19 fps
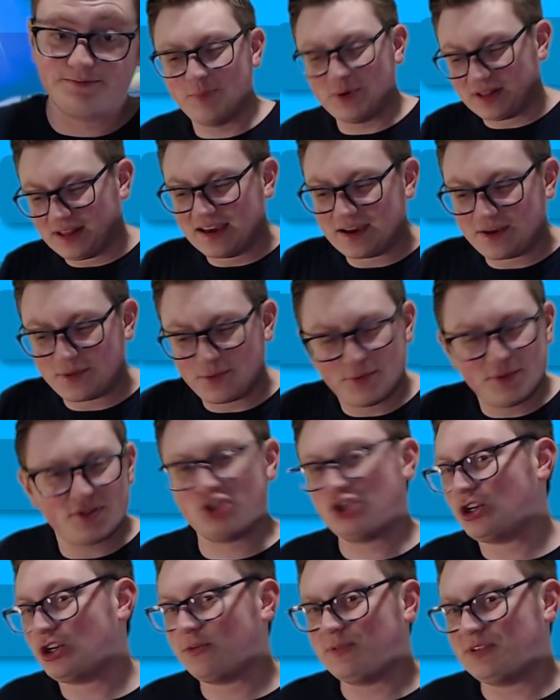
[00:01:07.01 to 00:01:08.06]
but like, this
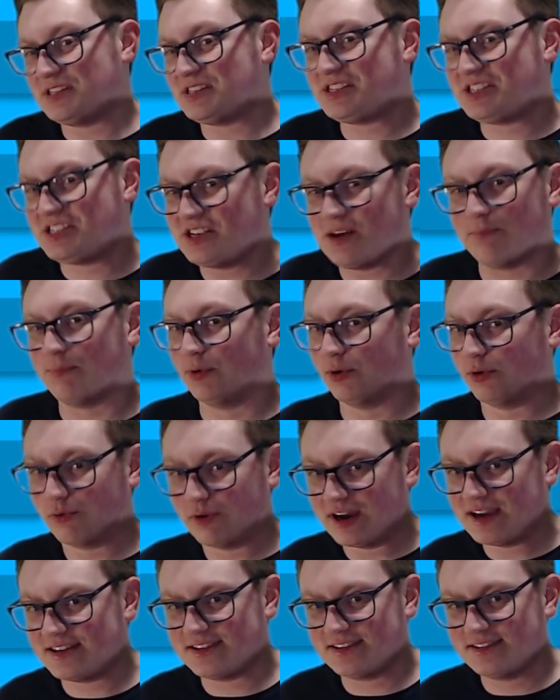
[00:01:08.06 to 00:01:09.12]
should have been simple,
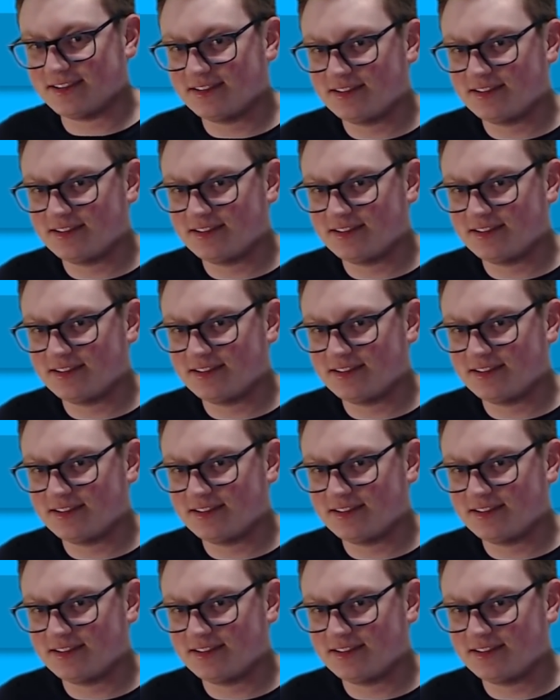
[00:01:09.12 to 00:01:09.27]
right?